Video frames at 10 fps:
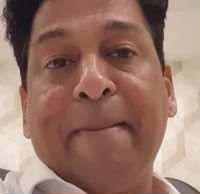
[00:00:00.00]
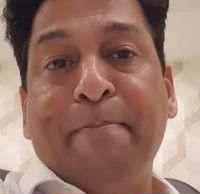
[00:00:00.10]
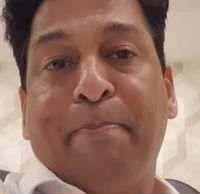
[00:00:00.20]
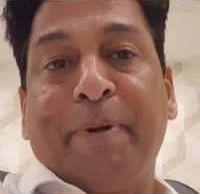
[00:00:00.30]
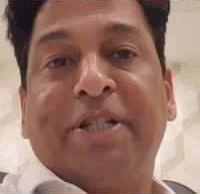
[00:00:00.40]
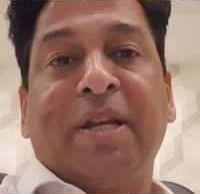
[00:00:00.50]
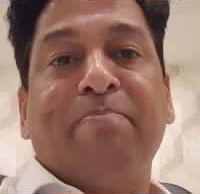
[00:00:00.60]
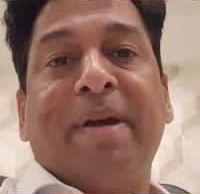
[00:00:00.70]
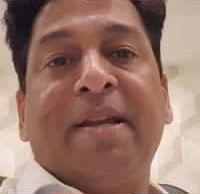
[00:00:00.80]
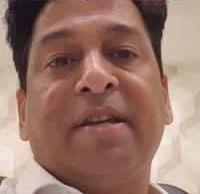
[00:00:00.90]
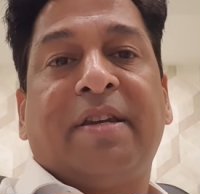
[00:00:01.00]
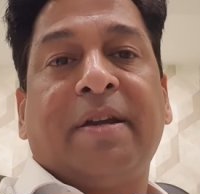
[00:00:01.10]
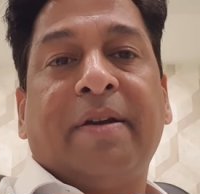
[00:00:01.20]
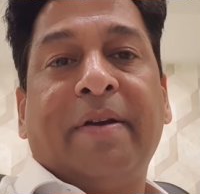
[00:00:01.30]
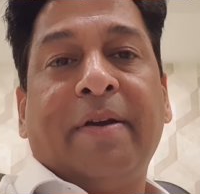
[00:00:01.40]
imprisonment,
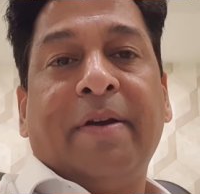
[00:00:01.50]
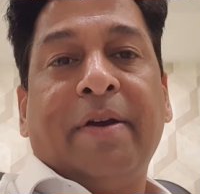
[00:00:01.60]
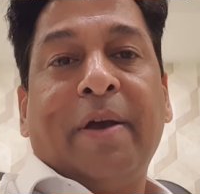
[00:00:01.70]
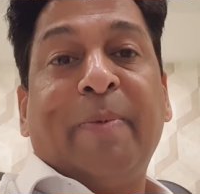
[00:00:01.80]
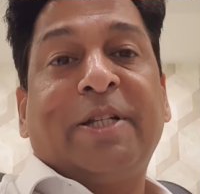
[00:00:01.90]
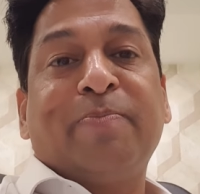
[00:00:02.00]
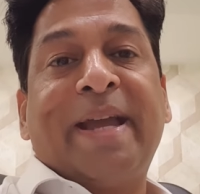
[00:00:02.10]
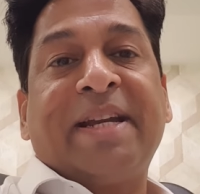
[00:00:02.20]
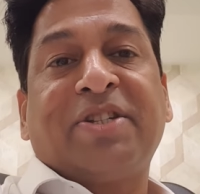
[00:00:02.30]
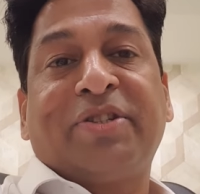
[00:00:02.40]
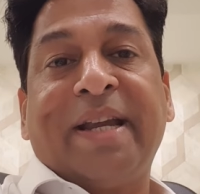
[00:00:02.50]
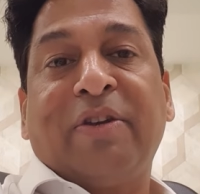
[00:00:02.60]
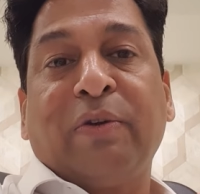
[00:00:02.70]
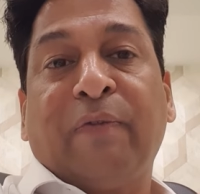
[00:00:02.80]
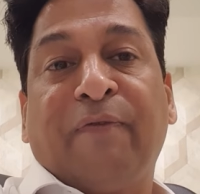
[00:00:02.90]
which may
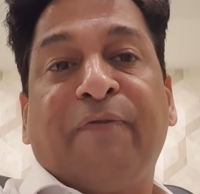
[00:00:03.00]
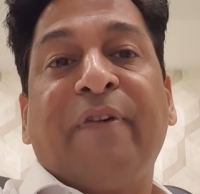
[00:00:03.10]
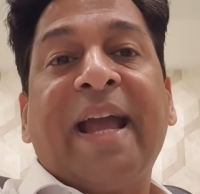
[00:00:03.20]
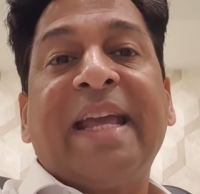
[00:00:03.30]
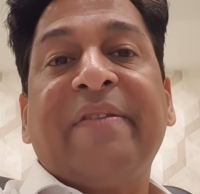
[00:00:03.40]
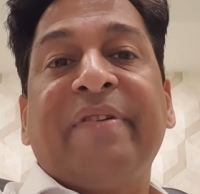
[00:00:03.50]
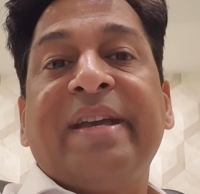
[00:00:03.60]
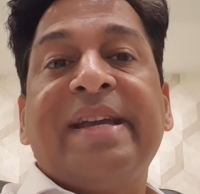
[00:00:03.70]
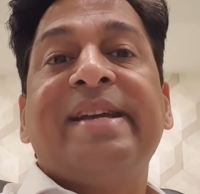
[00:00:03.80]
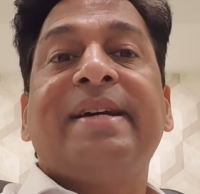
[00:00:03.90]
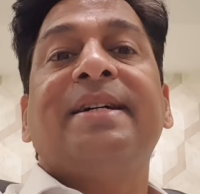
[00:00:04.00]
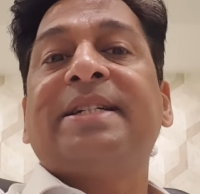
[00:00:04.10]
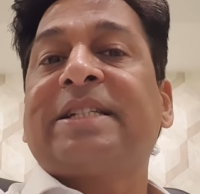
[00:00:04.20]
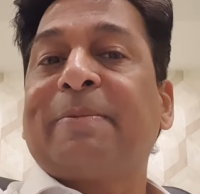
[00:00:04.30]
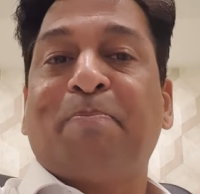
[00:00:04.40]
extend to 5
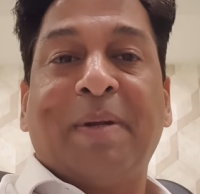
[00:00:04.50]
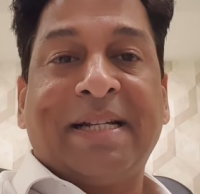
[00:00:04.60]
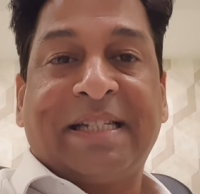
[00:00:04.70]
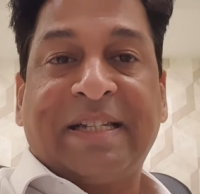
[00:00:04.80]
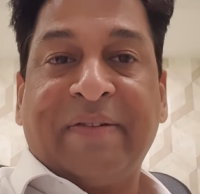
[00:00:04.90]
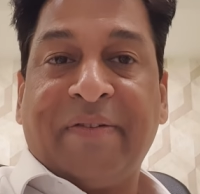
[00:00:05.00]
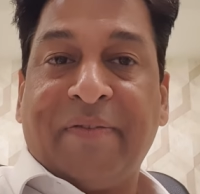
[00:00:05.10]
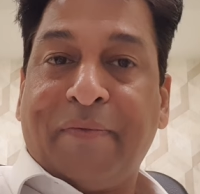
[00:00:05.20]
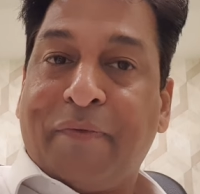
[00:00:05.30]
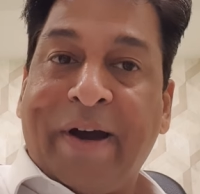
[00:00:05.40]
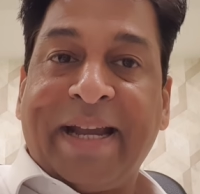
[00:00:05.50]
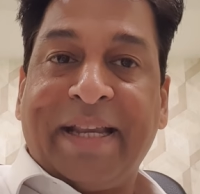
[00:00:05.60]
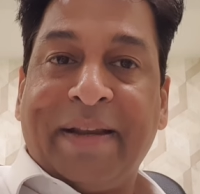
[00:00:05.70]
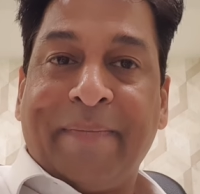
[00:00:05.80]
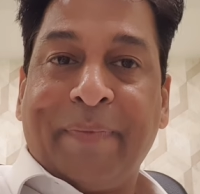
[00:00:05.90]
years plus fine.